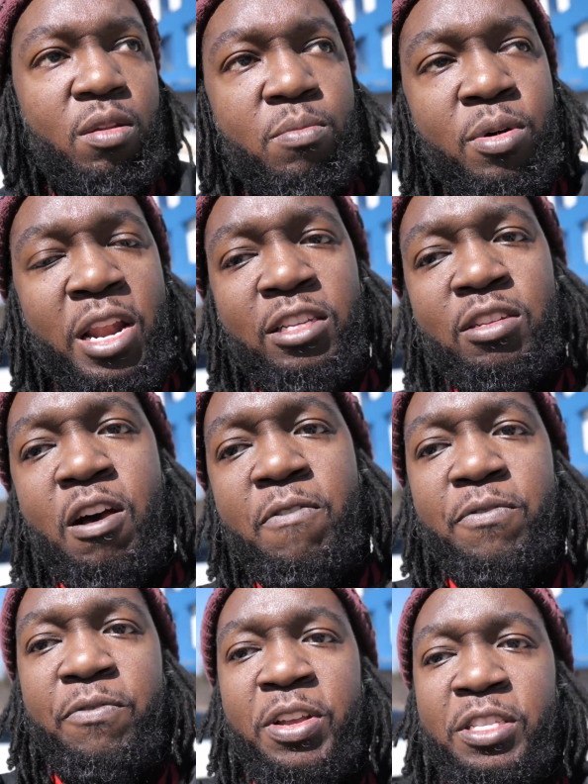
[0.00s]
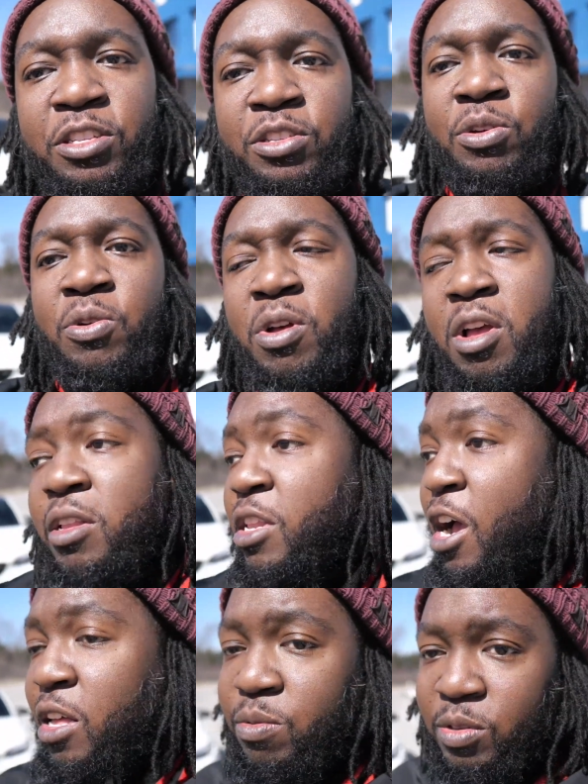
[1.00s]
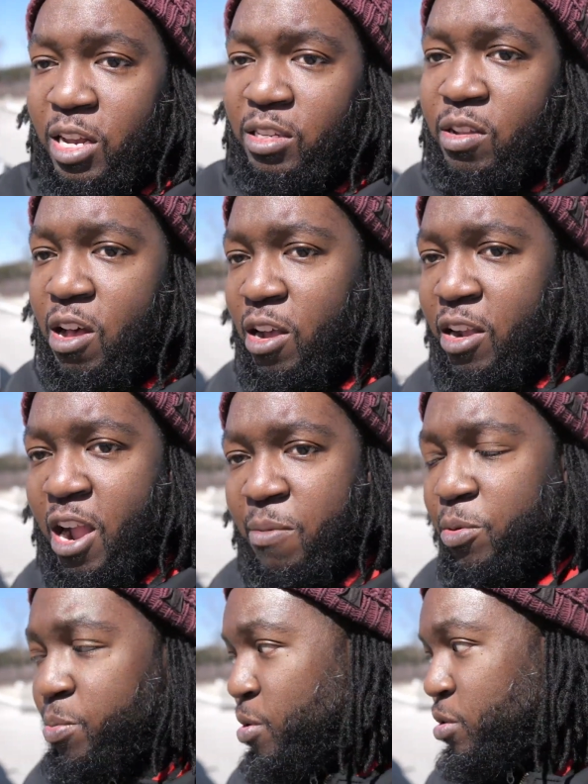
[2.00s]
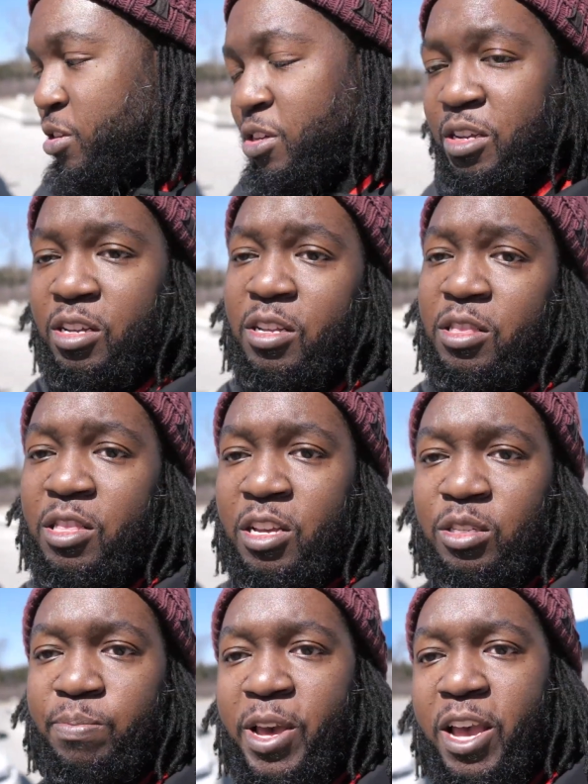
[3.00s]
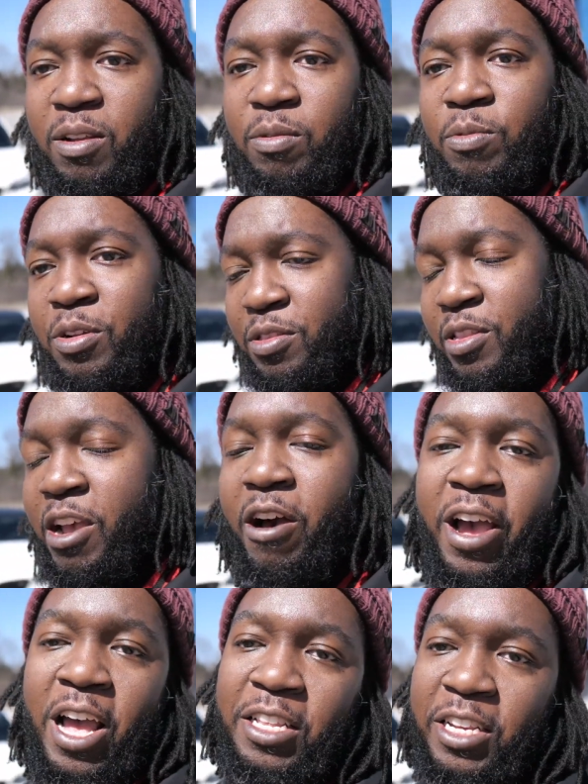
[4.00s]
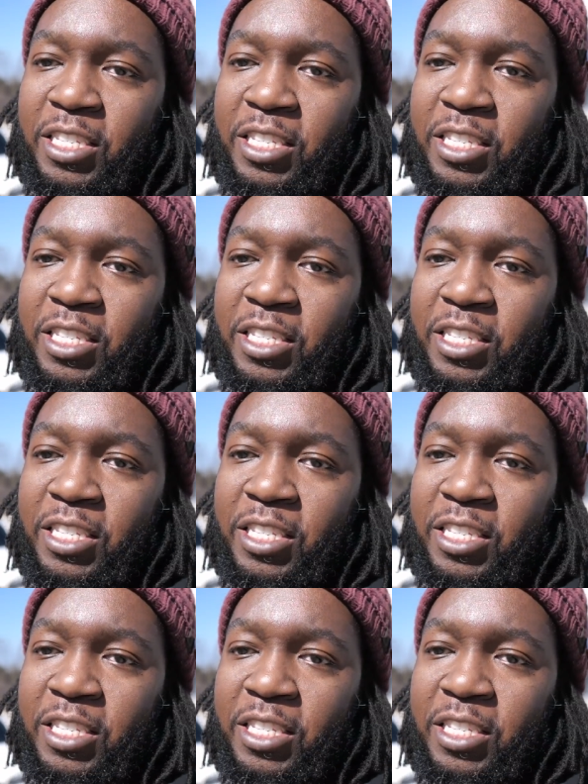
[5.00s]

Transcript: But I saw them for 52. The other ones I saw comparable to this spec, they all had the